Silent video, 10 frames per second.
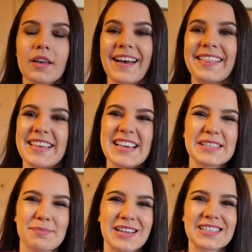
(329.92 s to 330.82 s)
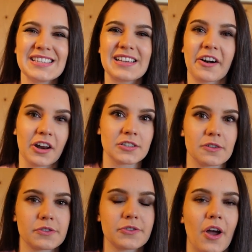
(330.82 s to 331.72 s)
And these muscles are not so
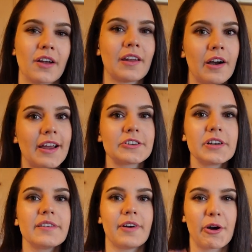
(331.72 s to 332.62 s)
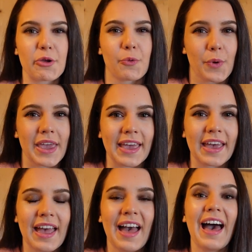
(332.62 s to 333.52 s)
strong, they are actually very weak.
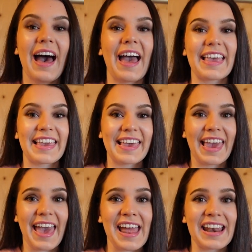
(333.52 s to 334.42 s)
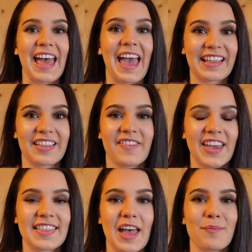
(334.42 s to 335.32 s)
I can
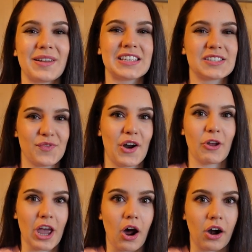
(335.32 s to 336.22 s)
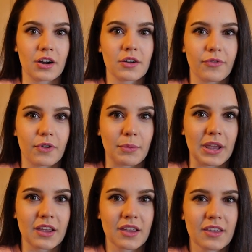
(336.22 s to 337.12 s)
activate them, but it's very hard for
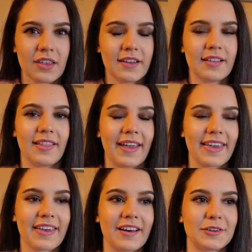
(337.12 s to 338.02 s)
me. Like,